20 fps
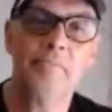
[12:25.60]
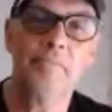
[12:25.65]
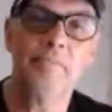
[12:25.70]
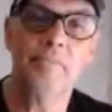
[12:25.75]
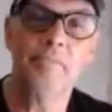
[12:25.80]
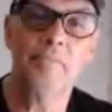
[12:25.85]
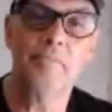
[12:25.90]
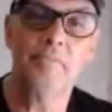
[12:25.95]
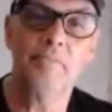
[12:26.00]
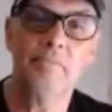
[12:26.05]

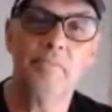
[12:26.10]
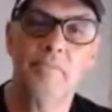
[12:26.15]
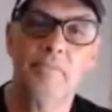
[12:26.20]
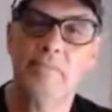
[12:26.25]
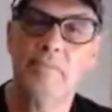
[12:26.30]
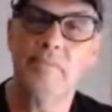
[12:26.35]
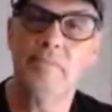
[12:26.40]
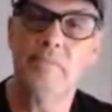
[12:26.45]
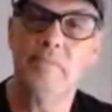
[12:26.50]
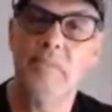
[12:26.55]
I'm giving
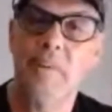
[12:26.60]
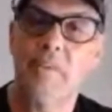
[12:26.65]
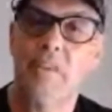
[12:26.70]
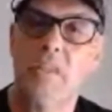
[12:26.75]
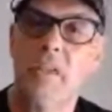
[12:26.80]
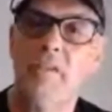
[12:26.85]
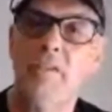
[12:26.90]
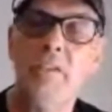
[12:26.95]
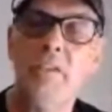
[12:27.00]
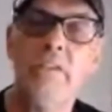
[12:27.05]
you the
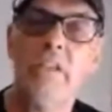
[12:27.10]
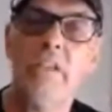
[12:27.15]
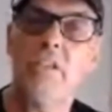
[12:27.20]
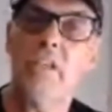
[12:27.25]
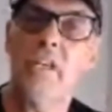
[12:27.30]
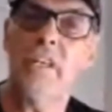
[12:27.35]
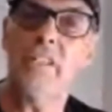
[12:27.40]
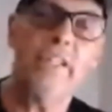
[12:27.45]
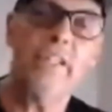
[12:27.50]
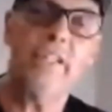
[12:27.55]
chance
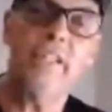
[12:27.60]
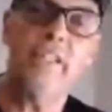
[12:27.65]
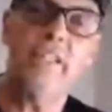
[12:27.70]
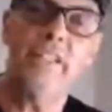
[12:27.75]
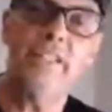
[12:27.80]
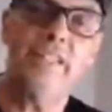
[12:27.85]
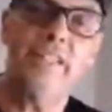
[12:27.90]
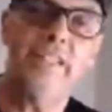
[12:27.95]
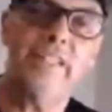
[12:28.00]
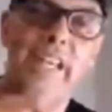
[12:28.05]
tonight to
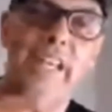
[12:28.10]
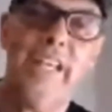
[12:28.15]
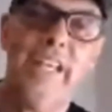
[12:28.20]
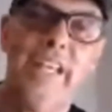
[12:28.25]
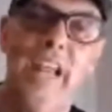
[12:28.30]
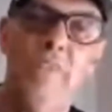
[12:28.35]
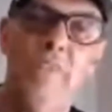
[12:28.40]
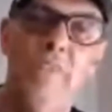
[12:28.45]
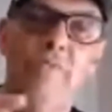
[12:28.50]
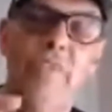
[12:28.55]
take
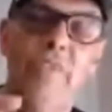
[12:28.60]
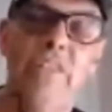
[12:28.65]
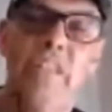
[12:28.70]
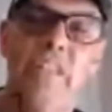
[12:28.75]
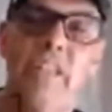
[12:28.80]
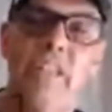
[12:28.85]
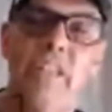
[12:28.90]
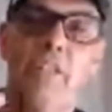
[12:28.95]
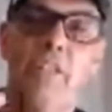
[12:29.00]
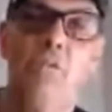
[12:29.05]
every
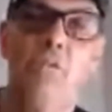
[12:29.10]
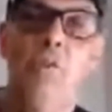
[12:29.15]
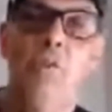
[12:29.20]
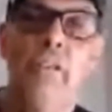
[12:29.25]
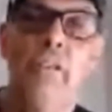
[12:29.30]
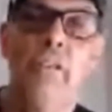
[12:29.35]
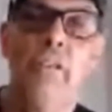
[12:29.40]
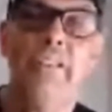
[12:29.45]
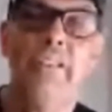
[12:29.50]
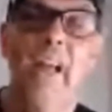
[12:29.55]
single one
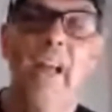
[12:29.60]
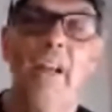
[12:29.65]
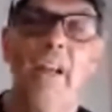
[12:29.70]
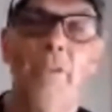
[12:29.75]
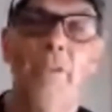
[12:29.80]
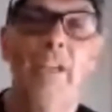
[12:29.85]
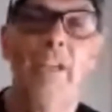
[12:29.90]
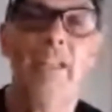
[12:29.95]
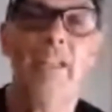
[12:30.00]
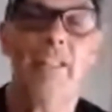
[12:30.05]
down
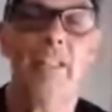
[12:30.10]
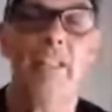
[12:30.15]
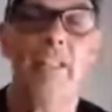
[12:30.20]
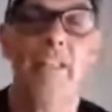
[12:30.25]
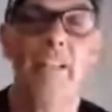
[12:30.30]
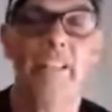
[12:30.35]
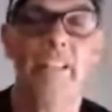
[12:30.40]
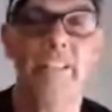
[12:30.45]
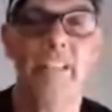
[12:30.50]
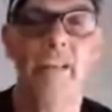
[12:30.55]

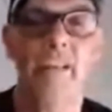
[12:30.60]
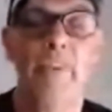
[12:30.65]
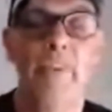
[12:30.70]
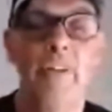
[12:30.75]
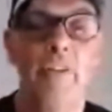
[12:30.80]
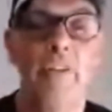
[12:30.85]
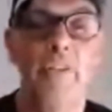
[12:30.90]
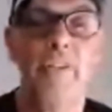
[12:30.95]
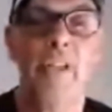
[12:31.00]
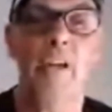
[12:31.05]
tonight. If they're
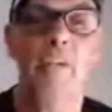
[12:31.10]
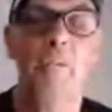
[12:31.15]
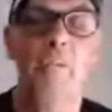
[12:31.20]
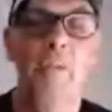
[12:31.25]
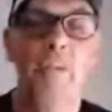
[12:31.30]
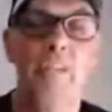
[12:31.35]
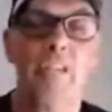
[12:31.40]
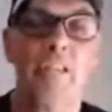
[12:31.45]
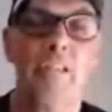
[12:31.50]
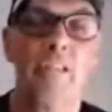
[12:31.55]
not down by
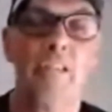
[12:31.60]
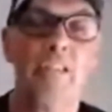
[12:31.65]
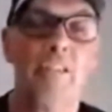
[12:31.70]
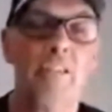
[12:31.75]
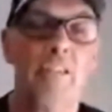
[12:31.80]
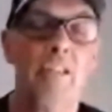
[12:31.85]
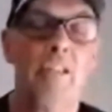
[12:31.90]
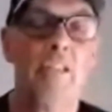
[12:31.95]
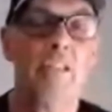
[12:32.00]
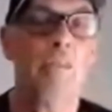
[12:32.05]

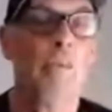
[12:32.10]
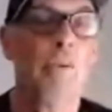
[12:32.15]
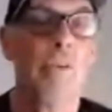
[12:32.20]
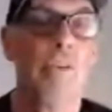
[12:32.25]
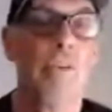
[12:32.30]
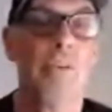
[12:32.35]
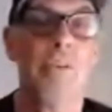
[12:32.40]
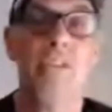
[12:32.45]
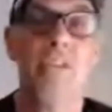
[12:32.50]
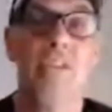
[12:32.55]
tomorrow,
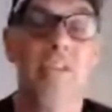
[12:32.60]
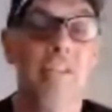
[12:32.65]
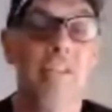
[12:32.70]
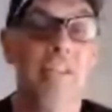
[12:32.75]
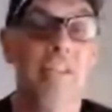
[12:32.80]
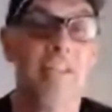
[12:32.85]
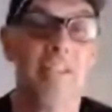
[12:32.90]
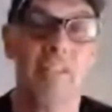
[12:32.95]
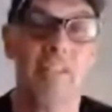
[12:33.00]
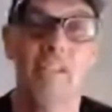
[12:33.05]

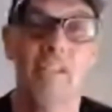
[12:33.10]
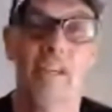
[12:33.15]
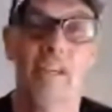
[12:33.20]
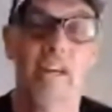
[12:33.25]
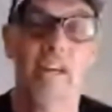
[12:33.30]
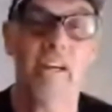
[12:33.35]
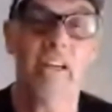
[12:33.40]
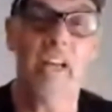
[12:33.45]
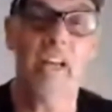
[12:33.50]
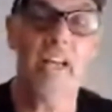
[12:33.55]
I
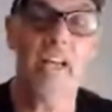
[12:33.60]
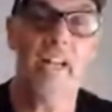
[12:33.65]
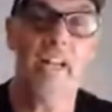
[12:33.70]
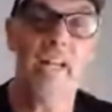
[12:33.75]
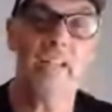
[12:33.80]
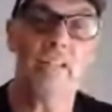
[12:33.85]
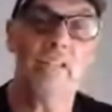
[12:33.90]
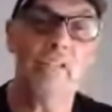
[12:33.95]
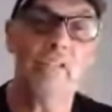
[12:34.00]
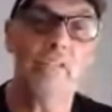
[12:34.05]
can't
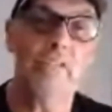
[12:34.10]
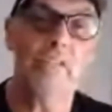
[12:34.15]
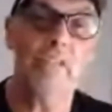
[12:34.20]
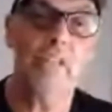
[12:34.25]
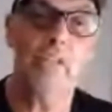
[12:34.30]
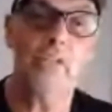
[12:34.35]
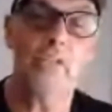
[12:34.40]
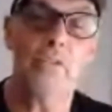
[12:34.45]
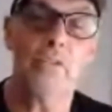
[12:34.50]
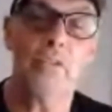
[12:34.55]
answer for the
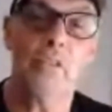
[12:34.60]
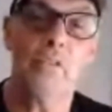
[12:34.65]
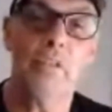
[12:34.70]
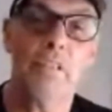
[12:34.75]
consequences.